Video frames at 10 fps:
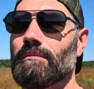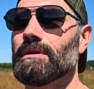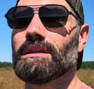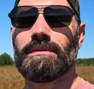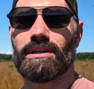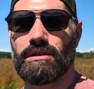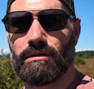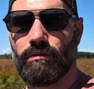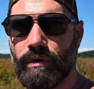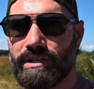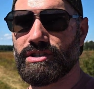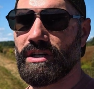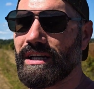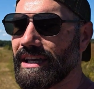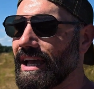millimeter, which
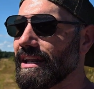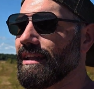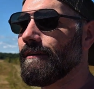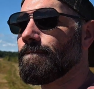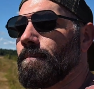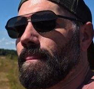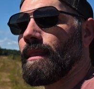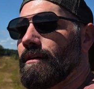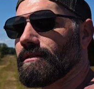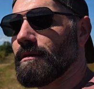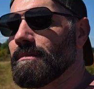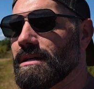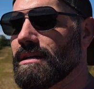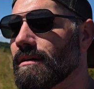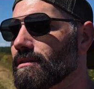again, to
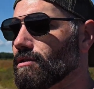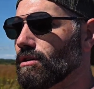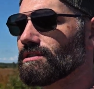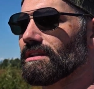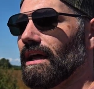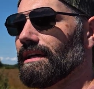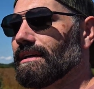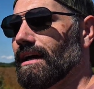me, looks like